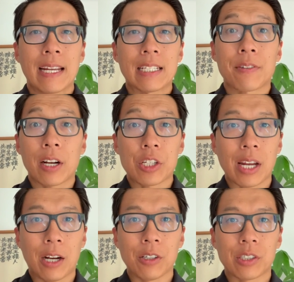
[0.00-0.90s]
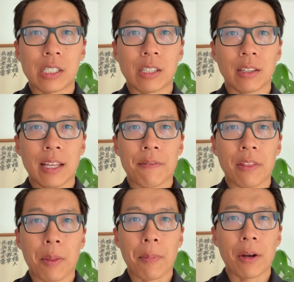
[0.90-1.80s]
It's very challenging to live
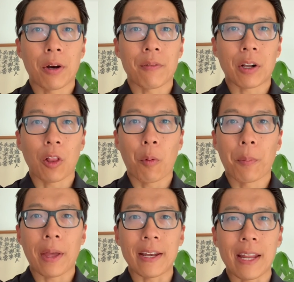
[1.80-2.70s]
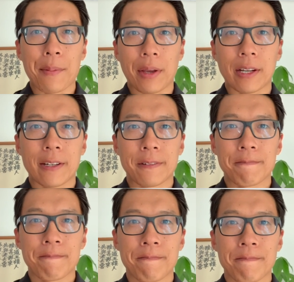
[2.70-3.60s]
in the middle of a global pandemic.
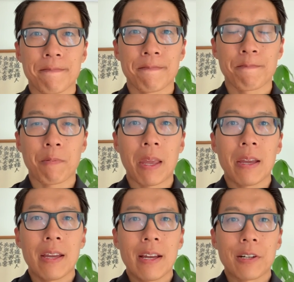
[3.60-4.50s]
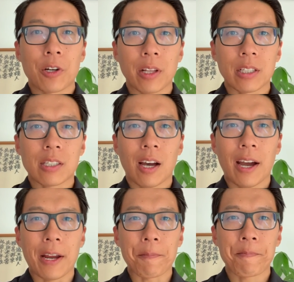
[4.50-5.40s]
During this
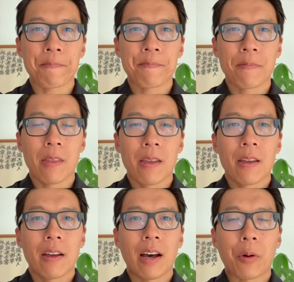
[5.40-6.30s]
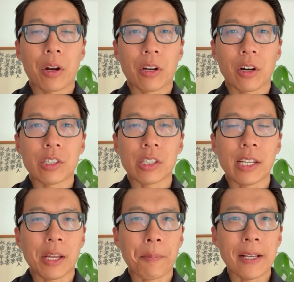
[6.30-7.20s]
time, I would encourage you to
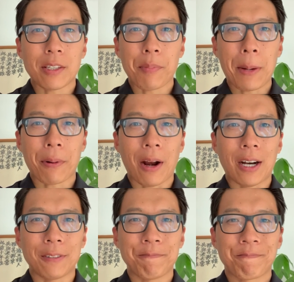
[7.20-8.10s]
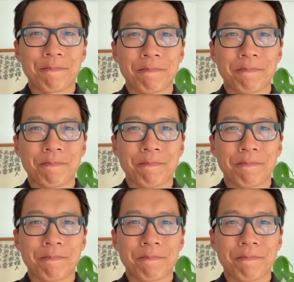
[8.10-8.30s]
take a piece of paper out